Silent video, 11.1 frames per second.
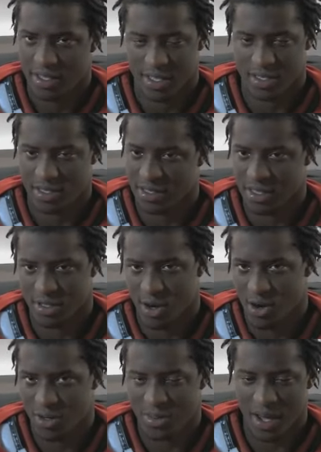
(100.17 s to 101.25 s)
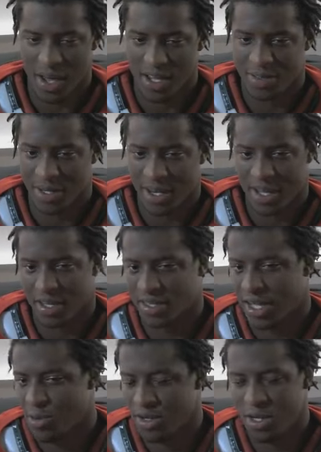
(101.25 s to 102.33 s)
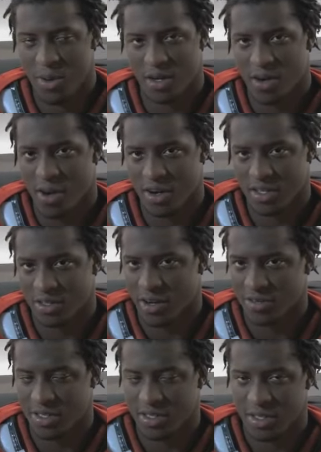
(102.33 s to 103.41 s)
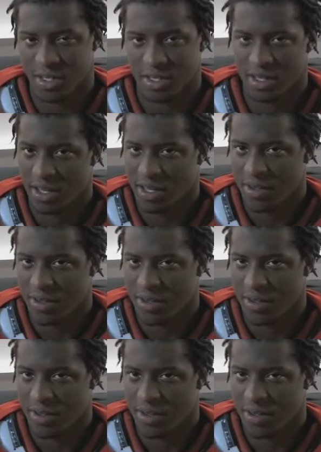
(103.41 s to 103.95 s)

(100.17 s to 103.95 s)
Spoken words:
Just all them guys, man, they really worked hard this offseason,